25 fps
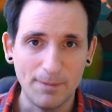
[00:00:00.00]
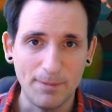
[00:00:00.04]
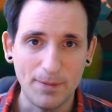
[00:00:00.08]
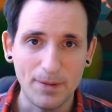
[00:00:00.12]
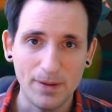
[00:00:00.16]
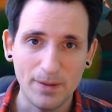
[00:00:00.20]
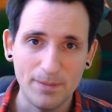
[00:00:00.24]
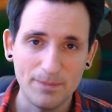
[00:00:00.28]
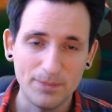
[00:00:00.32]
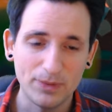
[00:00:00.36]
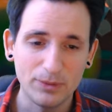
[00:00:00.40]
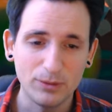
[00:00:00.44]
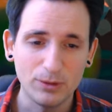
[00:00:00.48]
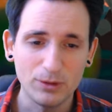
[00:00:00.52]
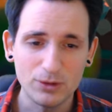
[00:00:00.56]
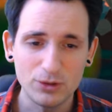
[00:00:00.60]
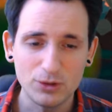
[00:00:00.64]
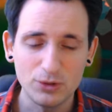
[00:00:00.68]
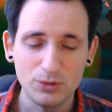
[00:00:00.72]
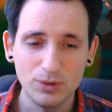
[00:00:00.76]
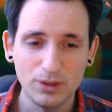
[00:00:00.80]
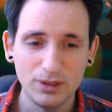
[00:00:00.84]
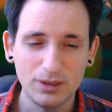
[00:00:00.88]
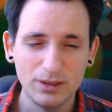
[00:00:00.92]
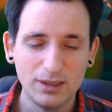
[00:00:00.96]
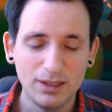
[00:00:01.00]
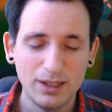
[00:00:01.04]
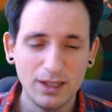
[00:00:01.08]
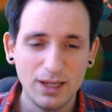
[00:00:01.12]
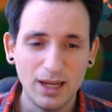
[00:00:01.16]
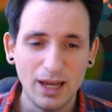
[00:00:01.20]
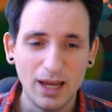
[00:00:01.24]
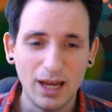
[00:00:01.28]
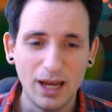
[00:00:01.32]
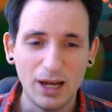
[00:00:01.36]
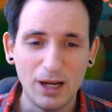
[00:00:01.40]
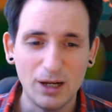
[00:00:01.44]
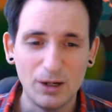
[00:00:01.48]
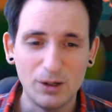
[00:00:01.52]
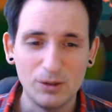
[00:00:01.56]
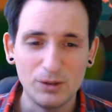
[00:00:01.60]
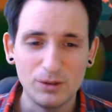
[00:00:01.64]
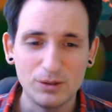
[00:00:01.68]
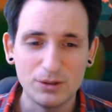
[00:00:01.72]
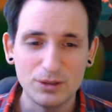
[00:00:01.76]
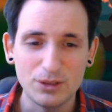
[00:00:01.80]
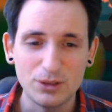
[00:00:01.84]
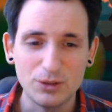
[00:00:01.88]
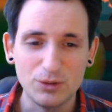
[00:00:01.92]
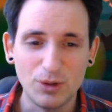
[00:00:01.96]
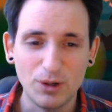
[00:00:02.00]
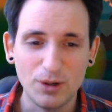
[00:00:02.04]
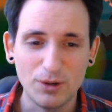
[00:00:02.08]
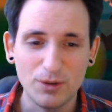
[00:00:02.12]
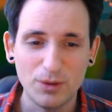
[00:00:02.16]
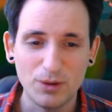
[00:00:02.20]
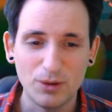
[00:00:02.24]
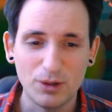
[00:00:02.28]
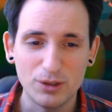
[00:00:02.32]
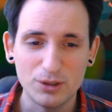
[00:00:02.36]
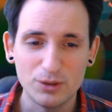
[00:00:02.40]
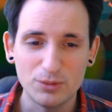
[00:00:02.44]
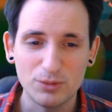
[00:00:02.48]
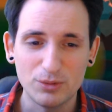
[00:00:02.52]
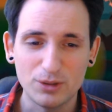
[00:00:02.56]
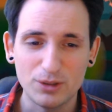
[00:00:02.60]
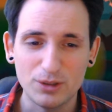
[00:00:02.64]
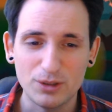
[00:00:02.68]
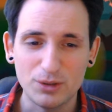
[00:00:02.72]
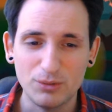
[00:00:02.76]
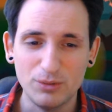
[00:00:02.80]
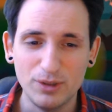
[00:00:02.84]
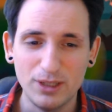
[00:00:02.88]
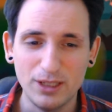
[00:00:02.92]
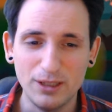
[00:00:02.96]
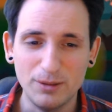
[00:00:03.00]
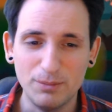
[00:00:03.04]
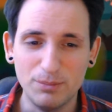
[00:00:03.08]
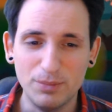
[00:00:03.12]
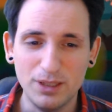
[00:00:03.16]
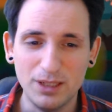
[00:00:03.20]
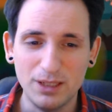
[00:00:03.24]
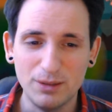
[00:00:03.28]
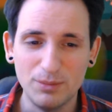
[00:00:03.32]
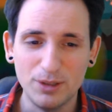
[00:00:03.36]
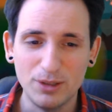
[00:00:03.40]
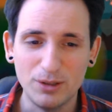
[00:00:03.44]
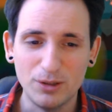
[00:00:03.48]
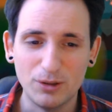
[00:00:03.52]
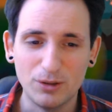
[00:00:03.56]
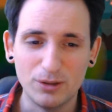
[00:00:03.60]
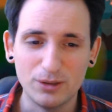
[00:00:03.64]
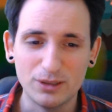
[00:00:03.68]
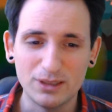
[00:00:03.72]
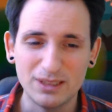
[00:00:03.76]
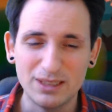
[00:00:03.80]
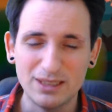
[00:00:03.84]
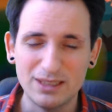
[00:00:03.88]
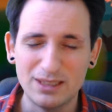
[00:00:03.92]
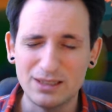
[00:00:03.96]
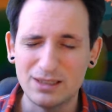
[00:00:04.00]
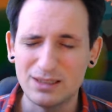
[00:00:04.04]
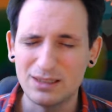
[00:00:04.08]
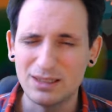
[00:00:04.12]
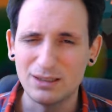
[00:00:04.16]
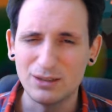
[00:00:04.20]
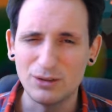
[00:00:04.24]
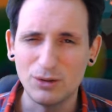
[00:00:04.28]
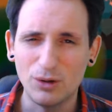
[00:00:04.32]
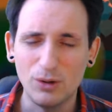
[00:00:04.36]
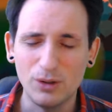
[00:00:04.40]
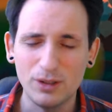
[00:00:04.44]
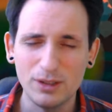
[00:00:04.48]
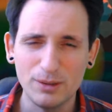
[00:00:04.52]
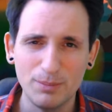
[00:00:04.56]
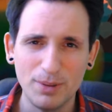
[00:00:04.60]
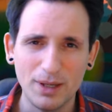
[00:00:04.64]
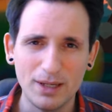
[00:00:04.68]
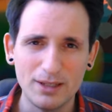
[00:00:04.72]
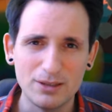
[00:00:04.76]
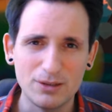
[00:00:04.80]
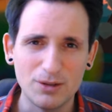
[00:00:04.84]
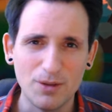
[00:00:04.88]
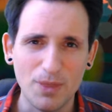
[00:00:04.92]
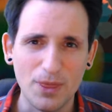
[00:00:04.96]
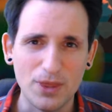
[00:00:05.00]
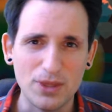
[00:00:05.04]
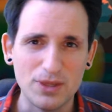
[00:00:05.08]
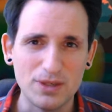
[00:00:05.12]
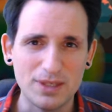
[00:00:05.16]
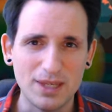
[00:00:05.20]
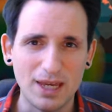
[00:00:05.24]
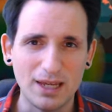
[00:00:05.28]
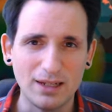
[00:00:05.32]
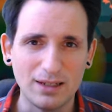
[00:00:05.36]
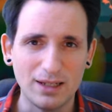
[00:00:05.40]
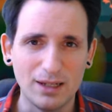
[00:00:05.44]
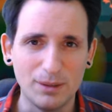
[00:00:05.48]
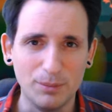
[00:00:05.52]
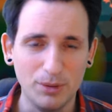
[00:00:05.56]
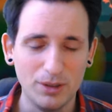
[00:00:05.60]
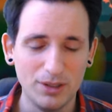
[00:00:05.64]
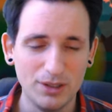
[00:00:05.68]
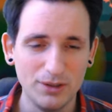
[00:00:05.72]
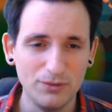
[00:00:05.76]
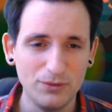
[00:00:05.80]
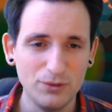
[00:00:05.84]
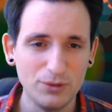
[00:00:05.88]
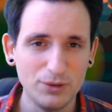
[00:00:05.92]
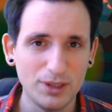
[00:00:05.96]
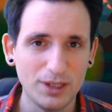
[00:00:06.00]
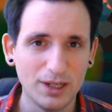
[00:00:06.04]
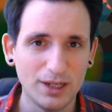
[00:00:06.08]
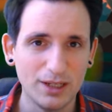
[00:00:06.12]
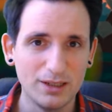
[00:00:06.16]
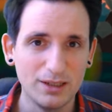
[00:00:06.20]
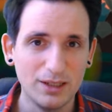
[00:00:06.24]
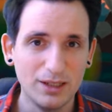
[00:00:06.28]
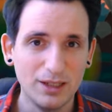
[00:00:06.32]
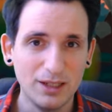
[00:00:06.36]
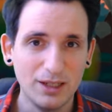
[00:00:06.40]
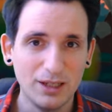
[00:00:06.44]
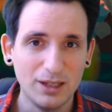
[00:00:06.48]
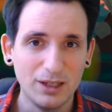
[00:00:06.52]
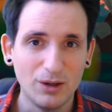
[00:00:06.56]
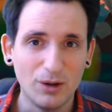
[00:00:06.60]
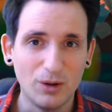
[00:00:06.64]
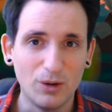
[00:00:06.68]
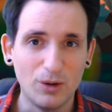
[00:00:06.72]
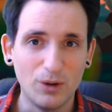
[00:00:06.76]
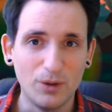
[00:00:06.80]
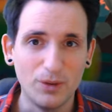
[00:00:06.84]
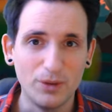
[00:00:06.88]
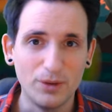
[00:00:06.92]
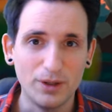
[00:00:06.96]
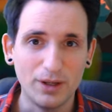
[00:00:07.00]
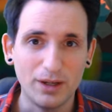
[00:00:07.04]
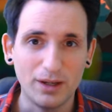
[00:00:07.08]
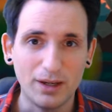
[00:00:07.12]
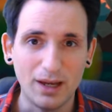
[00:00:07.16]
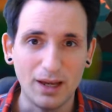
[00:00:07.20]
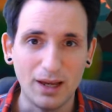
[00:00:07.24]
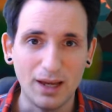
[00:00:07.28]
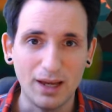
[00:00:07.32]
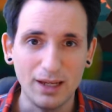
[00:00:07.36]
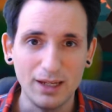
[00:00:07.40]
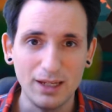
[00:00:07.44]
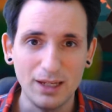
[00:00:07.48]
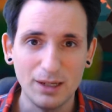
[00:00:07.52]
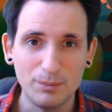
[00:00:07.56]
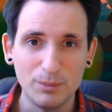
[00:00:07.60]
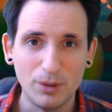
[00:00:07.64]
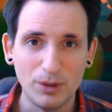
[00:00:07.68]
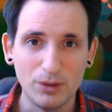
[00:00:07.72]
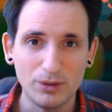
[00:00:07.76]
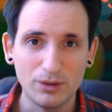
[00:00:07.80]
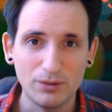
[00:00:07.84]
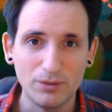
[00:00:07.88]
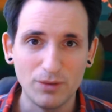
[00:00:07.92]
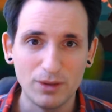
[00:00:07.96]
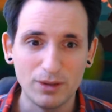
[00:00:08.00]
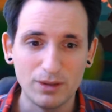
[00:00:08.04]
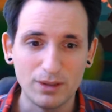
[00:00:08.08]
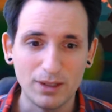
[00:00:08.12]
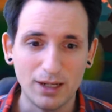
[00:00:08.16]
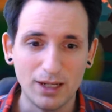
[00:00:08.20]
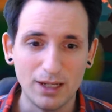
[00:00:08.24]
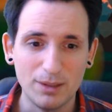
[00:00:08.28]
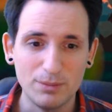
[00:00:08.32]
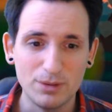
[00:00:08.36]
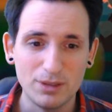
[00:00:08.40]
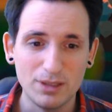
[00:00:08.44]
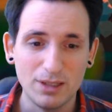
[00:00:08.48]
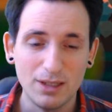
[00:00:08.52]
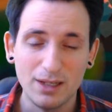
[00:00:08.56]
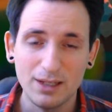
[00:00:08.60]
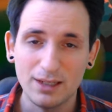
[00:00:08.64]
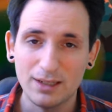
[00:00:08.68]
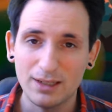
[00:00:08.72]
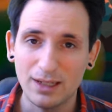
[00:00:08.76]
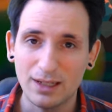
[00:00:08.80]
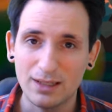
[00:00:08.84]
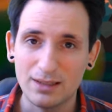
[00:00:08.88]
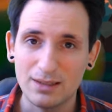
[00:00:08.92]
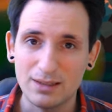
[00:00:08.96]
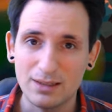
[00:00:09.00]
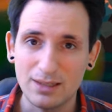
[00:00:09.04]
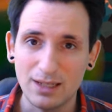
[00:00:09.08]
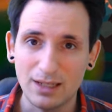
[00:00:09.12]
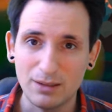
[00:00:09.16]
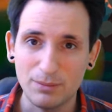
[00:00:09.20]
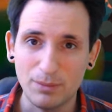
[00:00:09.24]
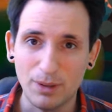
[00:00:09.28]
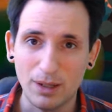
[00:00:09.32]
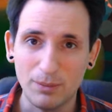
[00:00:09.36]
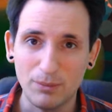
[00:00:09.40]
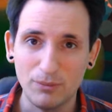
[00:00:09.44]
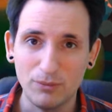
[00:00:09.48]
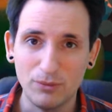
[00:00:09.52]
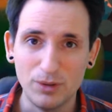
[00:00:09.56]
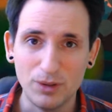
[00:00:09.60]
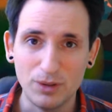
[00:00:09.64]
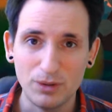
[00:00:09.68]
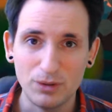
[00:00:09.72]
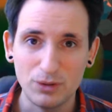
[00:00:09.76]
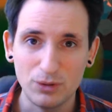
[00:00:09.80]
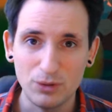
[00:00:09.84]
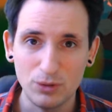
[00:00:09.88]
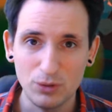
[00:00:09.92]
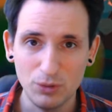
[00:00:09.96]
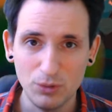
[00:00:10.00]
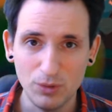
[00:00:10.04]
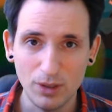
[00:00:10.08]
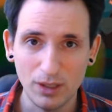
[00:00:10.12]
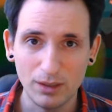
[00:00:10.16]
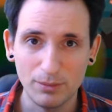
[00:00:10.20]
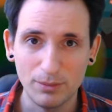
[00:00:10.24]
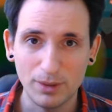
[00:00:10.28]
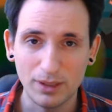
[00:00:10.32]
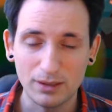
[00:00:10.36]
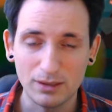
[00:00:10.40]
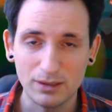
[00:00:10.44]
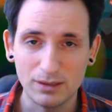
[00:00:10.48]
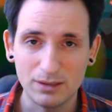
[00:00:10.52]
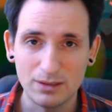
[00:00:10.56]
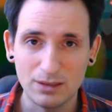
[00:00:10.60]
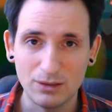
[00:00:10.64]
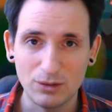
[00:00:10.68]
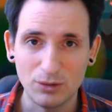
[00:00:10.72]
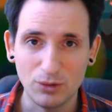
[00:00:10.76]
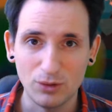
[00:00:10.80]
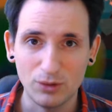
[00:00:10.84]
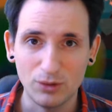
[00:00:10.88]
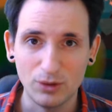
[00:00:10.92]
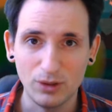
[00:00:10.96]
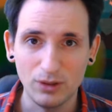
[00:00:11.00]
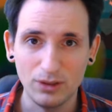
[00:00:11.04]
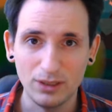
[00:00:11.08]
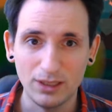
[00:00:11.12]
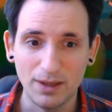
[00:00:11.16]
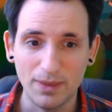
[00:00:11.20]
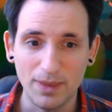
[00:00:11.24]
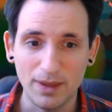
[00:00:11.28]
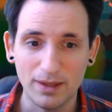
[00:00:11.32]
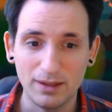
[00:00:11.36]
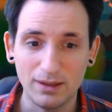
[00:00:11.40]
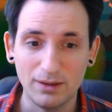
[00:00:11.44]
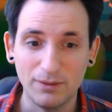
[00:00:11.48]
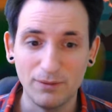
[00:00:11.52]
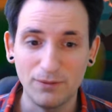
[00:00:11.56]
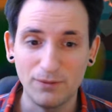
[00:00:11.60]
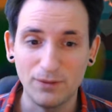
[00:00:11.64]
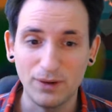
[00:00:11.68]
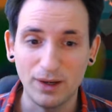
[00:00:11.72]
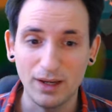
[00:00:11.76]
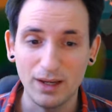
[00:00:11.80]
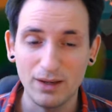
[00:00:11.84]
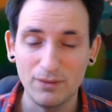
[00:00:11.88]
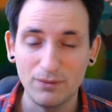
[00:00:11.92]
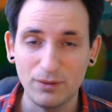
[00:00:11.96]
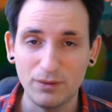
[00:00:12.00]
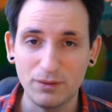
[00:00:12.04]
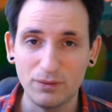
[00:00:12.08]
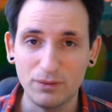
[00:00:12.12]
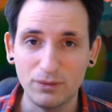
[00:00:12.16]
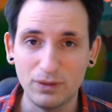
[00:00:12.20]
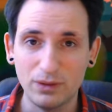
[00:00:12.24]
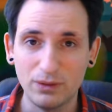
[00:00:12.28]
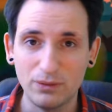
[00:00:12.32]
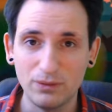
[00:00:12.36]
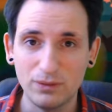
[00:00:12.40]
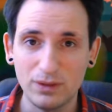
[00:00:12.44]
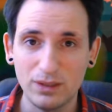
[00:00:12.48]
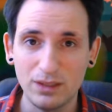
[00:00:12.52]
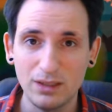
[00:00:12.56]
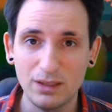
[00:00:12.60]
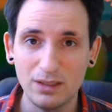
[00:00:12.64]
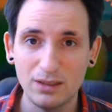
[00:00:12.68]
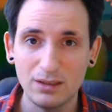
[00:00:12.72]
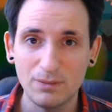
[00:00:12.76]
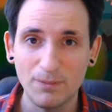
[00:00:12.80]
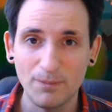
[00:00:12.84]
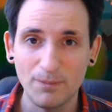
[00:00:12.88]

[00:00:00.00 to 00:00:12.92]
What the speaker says: I'm not sure how strong the Ozruk is really be, because it all depends on the setup. If you can, on a high amount of the times, can set him up with 2 elementals the turn earlier, then a 5/15